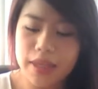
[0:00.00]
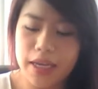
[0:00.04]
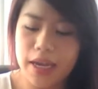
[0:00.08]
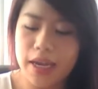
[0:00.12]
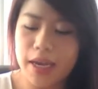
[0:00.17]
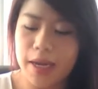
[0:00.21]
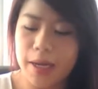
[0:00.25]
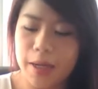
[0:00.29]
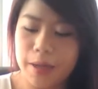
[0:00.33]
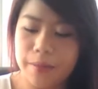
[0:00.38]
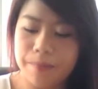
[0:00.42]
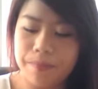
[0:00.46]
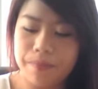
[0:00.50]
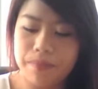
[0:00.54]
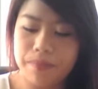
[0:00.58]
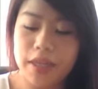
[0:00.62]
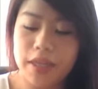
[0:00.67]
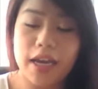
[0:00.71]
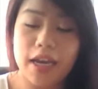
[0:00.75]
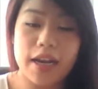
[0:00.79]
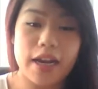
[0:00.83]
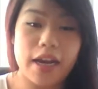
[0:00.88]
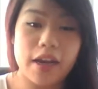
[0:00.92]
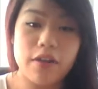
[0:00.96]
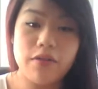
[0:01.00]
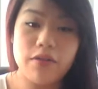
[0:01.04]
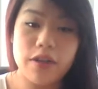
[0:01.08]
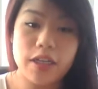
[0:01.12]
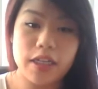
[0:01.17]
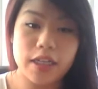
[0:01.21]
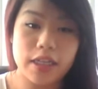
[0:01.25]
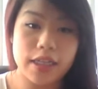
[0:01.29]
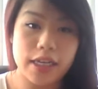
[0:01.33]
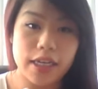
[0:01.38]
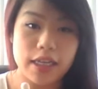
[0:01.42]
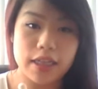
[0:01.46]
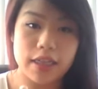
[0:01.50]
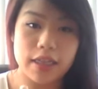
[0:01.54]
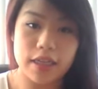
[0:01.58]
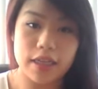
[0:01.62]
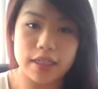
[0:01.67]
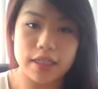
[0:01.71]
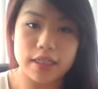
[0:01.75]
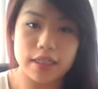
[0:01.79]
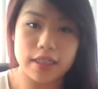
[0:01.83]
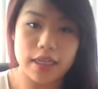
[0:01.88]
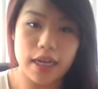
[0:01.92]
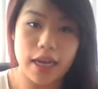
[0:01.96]
And I really like
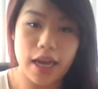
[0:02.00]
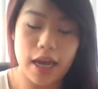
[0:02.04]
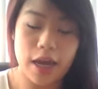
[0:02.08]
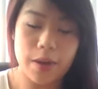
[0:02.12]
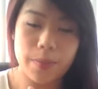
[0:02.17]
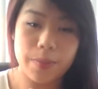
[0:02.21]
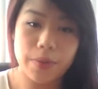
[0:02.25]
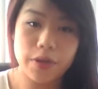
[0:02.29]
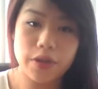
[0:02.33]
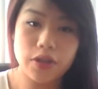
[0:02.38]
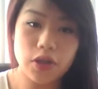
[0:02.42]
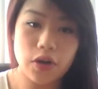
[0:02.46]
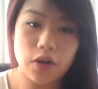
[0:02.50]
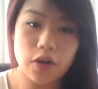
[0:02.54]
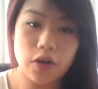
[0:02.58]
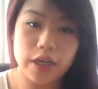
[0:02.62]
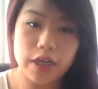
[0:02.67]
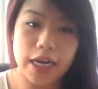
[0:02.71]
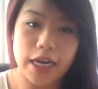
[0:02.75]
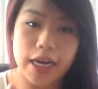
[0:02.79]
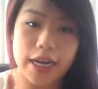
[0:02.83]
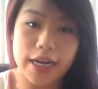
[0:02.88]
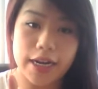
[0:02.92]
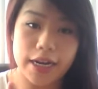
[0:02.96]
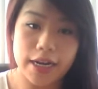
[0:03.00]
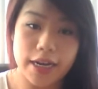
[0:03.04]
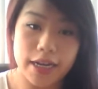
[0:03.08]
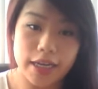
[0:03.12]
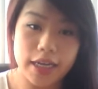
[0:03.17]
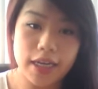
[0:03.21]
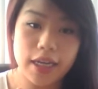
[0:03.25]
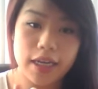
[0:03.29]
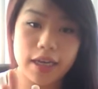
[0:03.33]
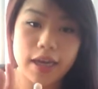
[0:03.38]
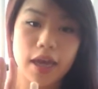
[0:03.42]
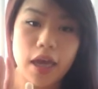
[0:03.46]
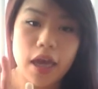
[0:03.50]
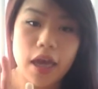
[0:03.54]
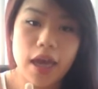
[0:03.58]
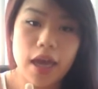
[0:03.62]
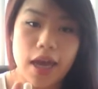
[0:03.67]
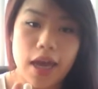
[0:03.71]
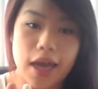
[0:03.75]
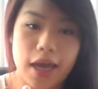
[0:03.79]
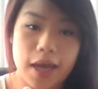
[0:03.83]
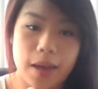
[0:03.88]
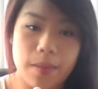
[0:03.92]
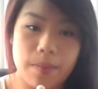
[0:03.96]
this. I put it on at night
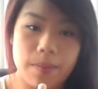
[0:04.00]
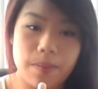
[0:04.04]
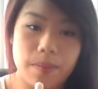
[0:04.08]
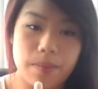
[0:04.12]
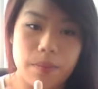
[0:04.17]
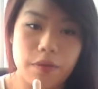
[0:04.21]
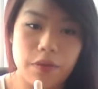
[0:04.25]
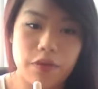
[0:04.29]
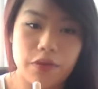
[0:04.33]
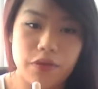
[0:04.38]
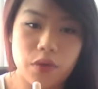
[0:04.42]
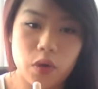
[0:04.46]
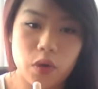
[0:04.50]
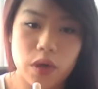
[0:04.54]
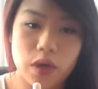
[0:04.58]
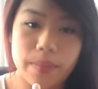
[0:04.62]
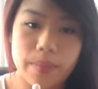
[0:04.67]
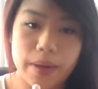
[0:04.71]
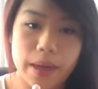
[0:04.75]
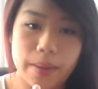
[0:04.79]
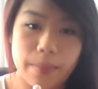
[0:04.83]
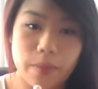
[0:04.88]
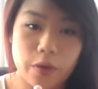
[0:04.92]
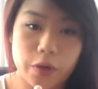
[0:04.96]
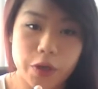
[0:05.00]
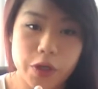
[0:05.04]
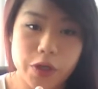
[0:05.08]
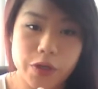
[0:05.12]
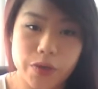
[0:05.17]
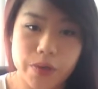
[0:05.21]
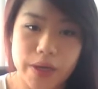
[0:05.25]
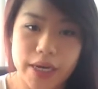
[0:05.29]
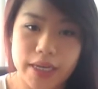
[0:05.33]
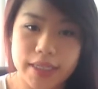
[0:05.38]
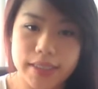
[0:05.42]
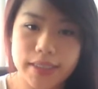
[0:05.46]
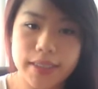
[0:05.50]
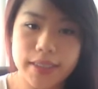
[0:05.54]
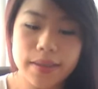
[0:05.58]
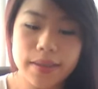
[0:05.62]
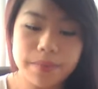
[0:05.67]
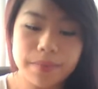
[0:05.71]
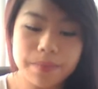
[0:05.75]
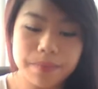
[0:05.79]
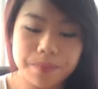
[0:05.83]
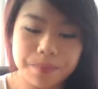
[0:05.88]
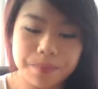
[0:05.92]
before my moisturiser.